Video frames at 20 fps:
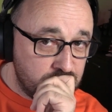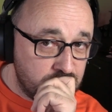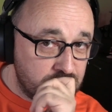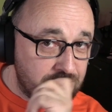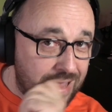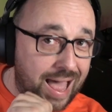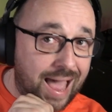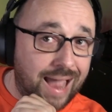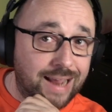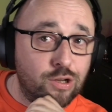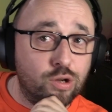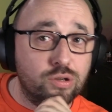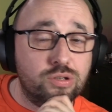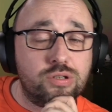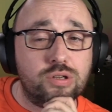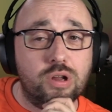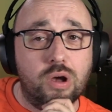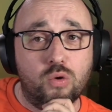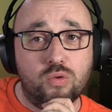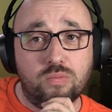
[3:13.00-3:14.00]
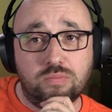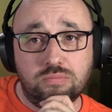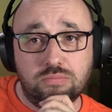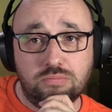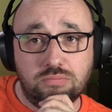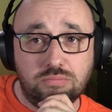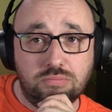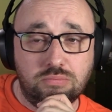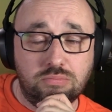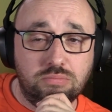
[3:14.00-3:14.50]
I don't know
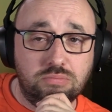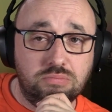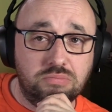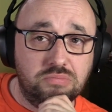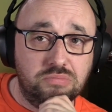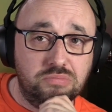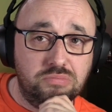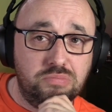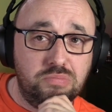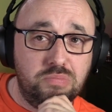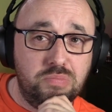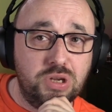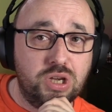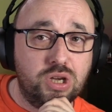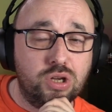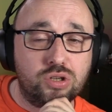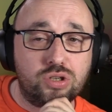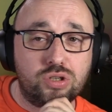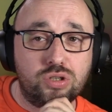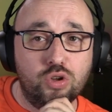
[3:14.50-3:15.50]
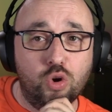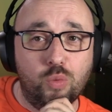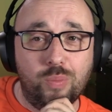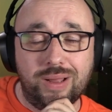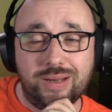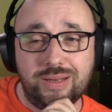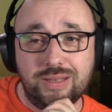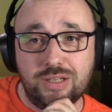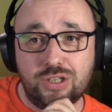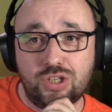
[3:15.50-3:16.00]
because
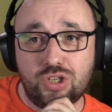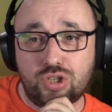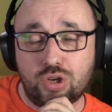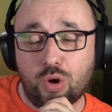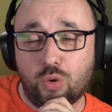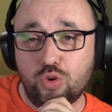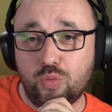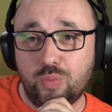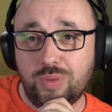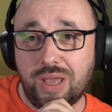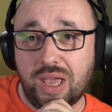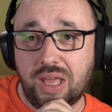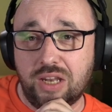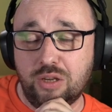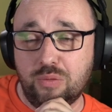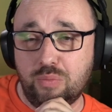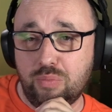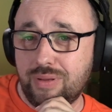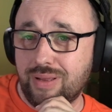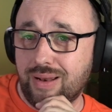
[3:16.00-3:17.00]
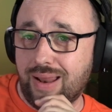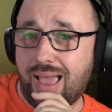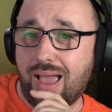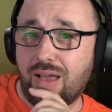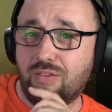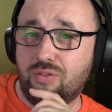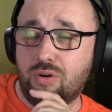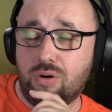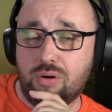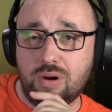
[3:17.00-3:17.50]
nobody showed me any bill
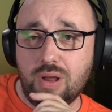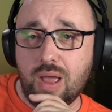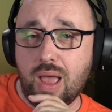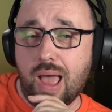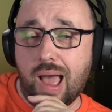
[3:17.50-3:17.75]
ever.